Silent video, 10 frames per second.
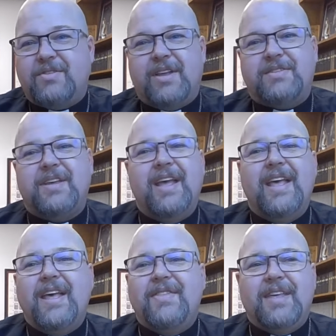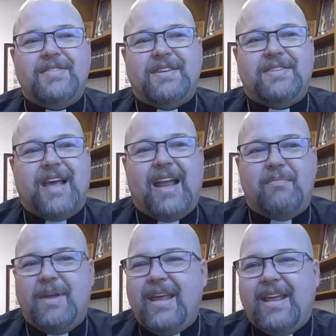This this has got to
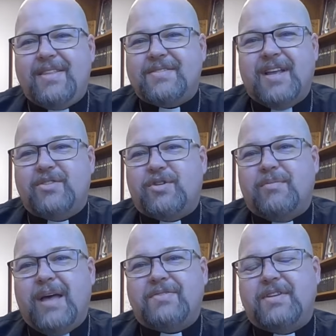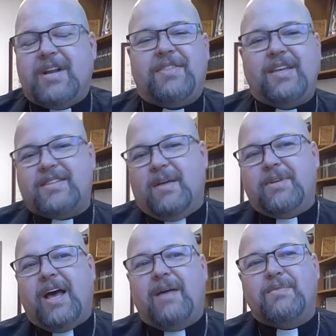be the central message, and I think
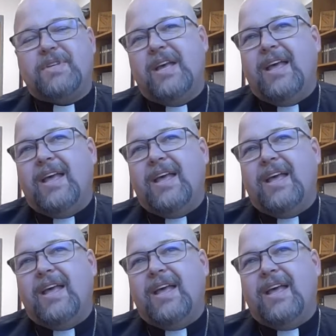sometimes,